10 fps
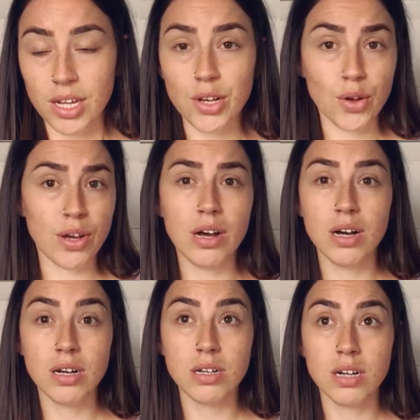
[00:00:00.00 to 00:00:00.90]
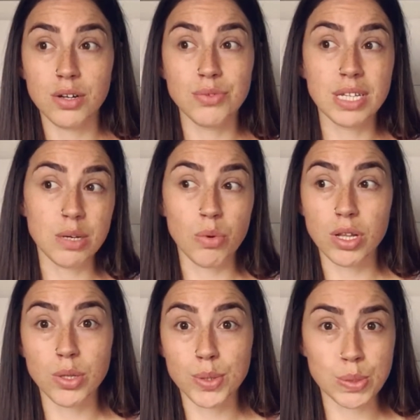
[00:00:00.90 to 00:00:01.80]
You know, I really want
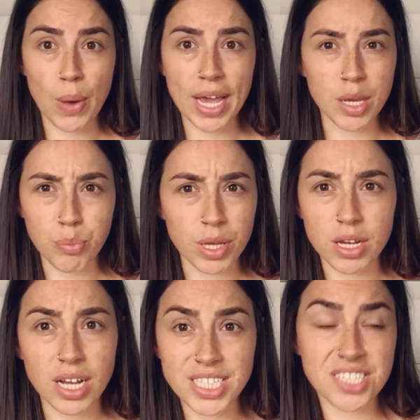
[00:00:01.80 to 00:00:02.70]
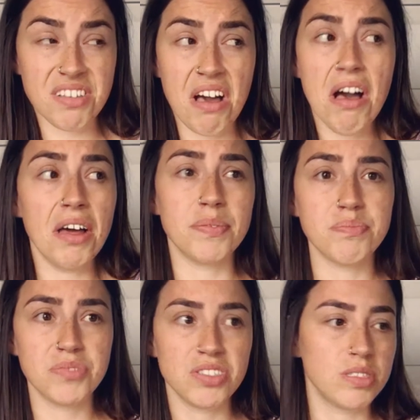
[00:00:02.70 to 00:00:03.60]
to lose weight, but I just can't.
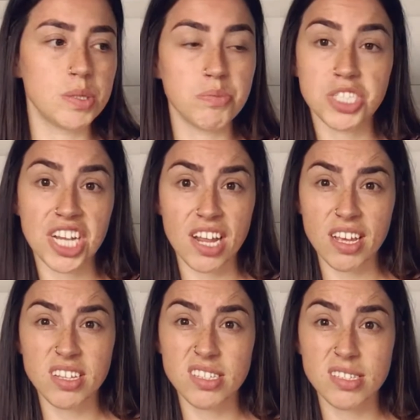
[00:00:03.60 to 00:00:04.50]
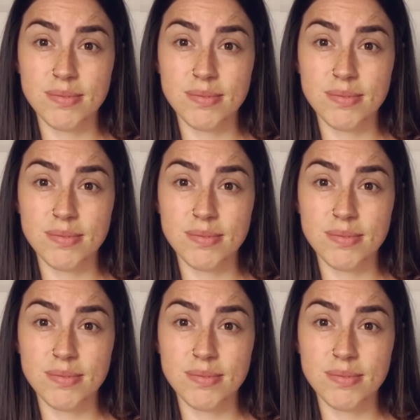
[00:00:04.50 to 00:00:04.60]
It's just genetics.